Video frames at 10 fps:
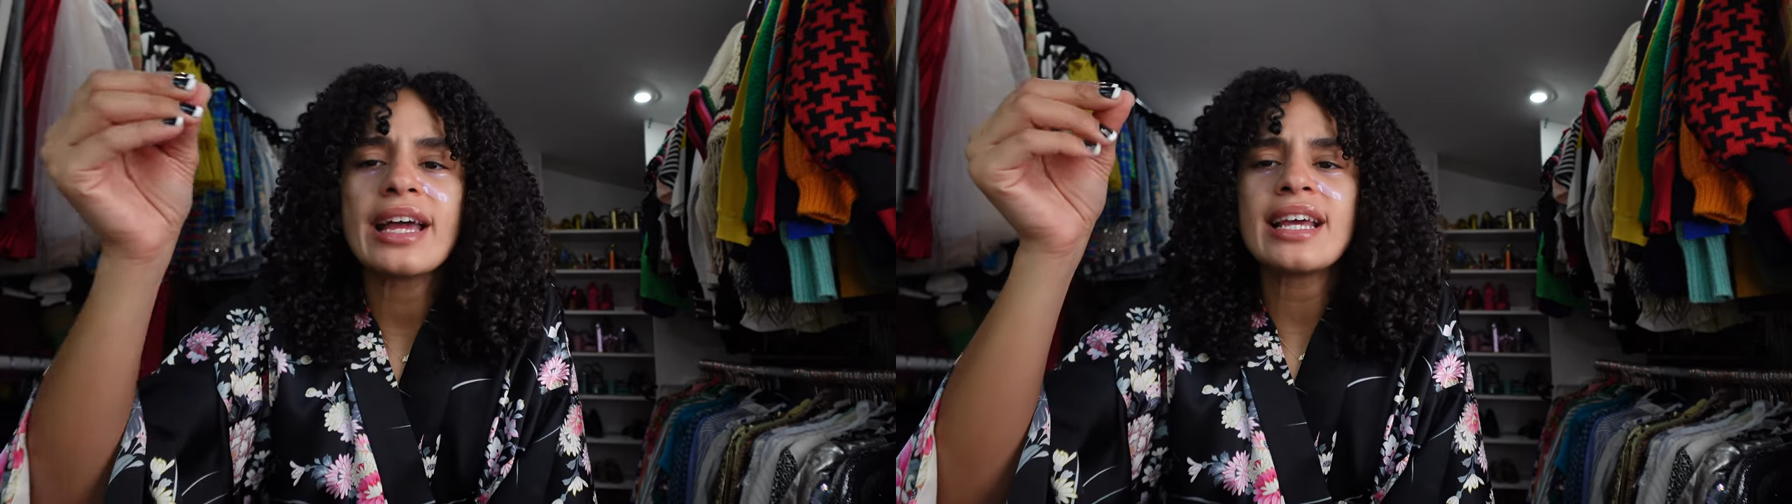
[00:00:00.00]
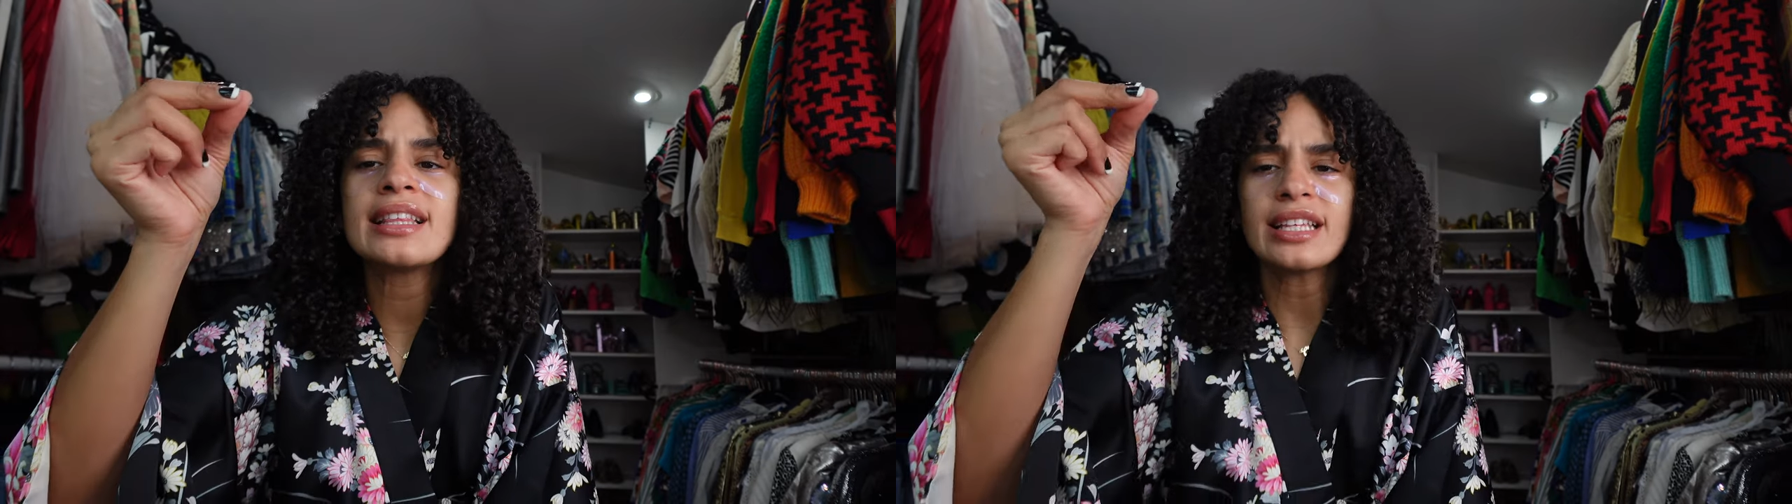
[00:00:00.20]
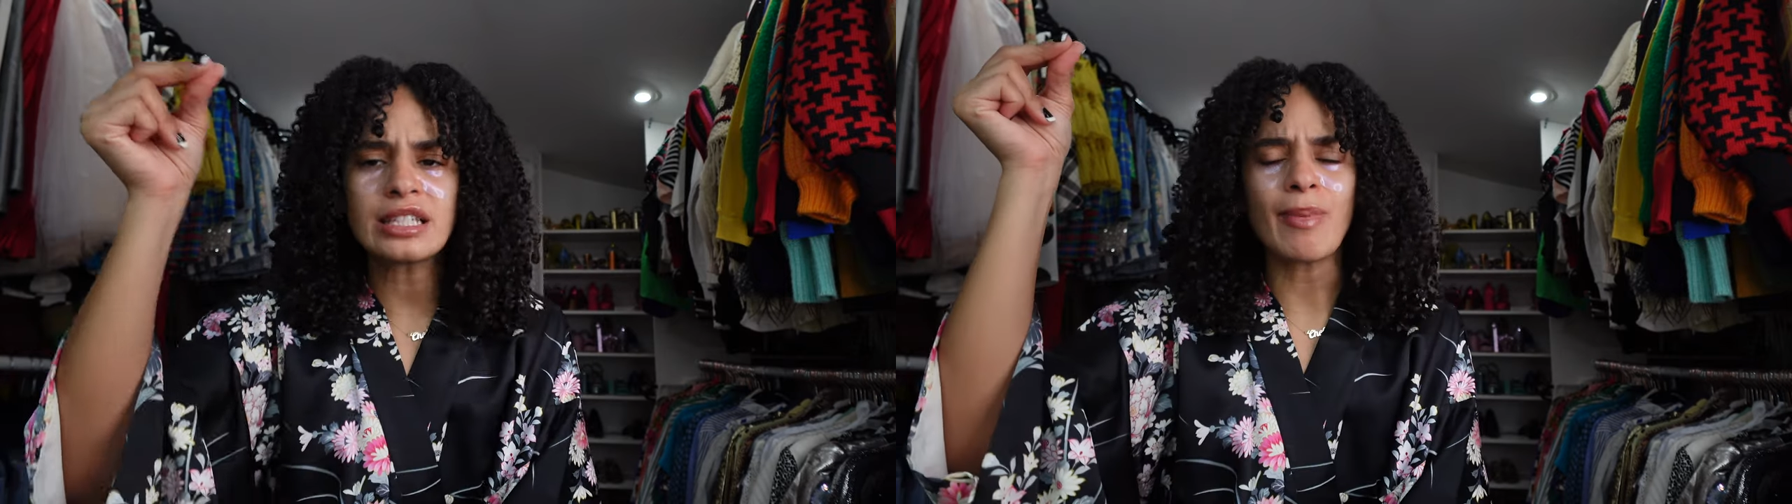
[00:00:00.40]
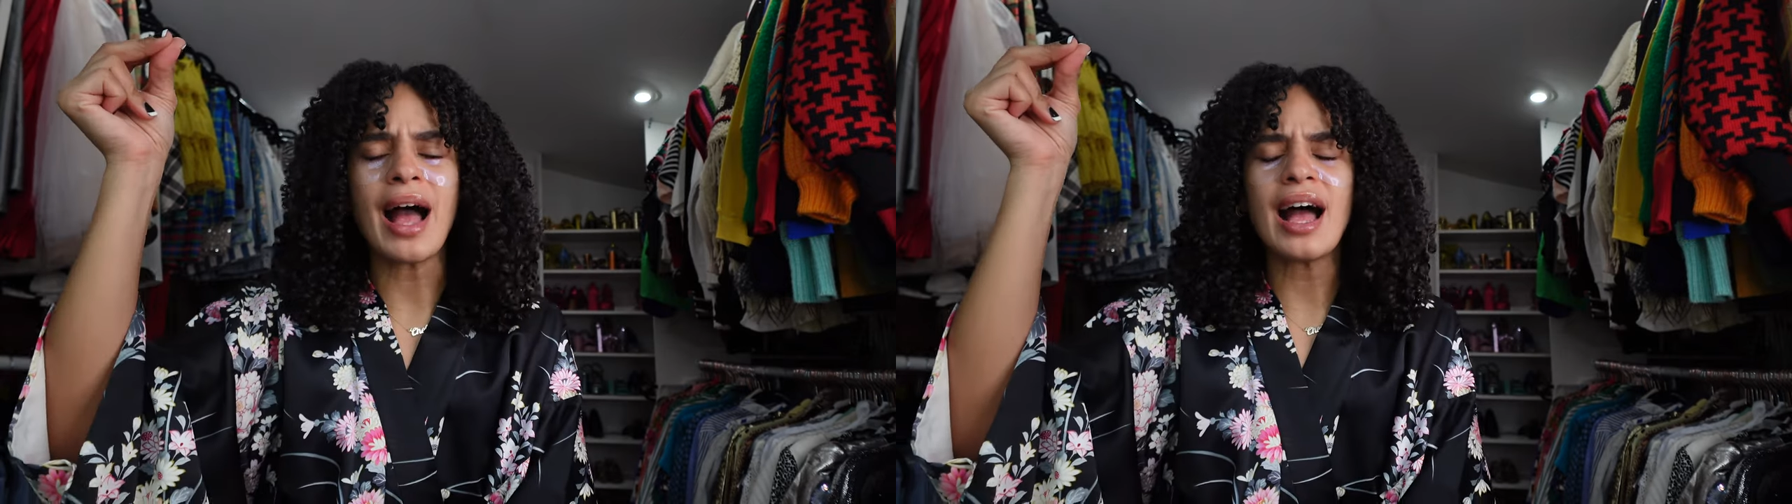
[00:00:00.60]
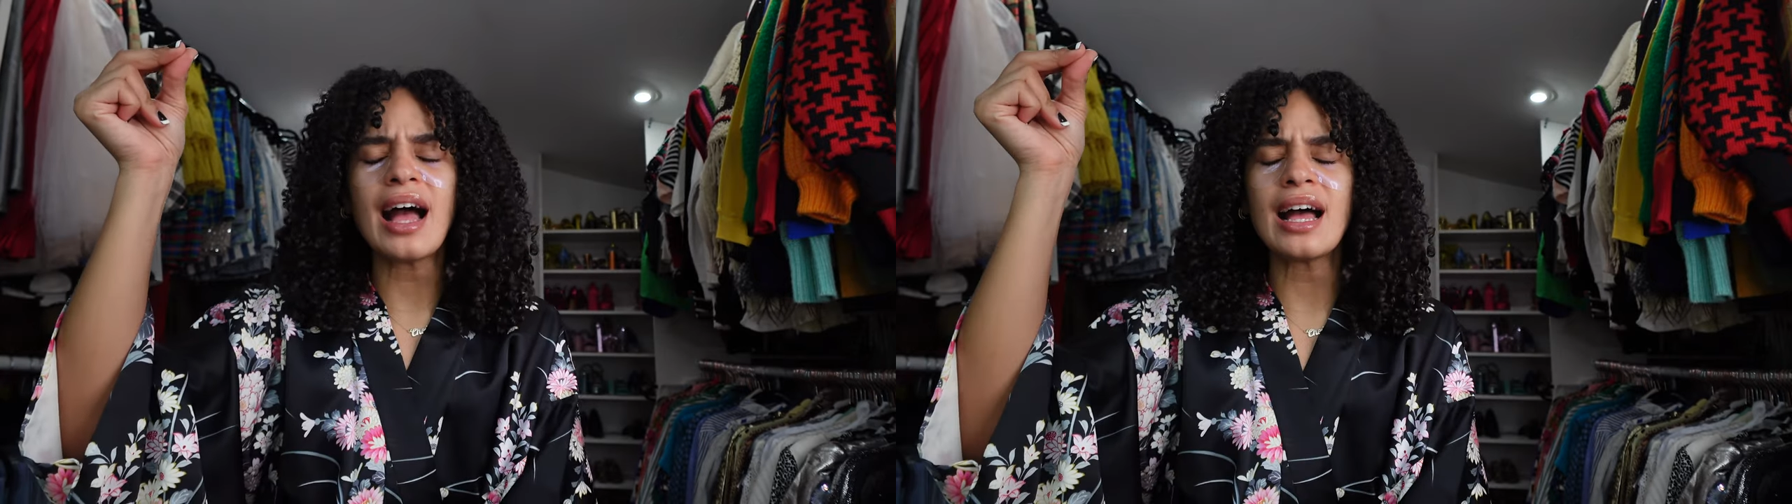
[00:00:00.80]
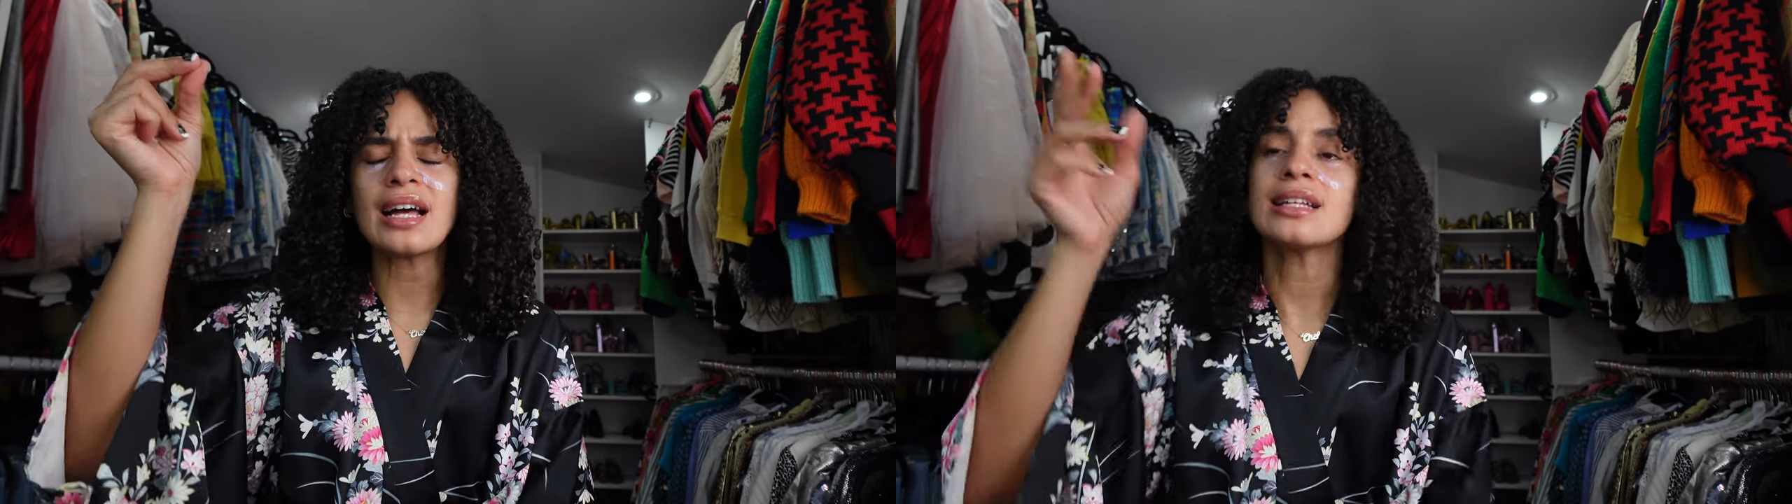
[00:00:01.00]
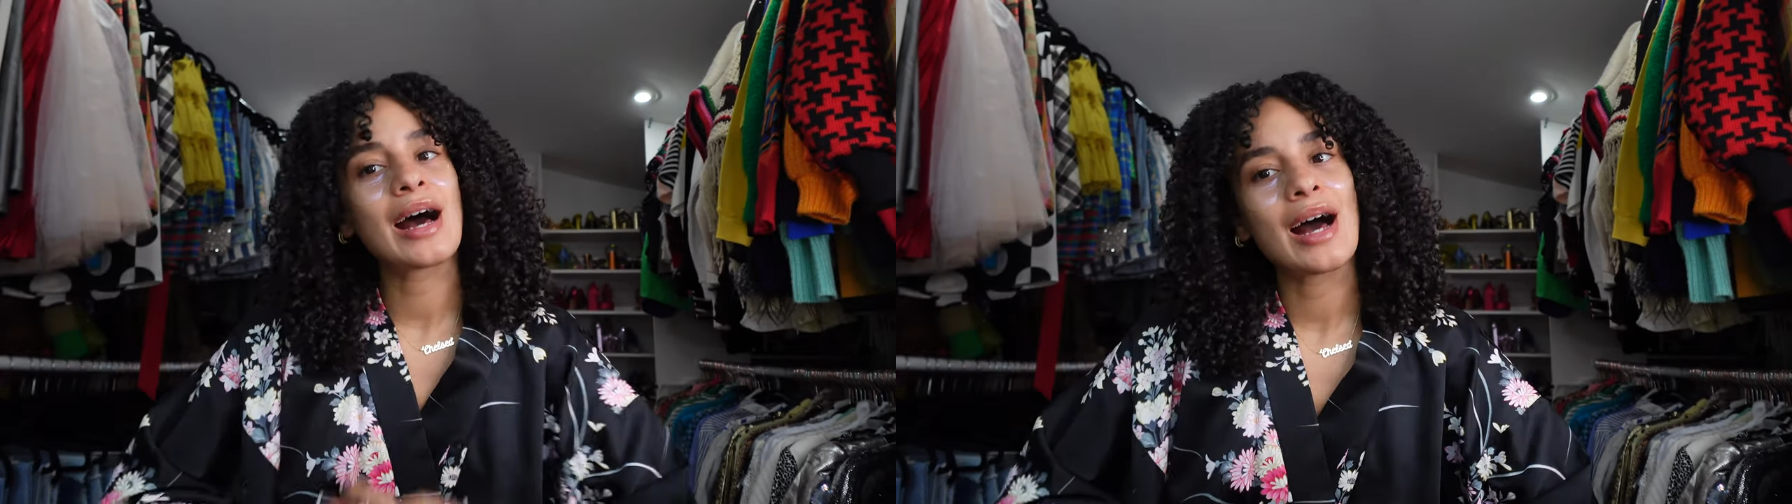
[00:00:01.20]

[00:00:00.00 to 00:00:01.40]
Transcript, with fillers: in the spot.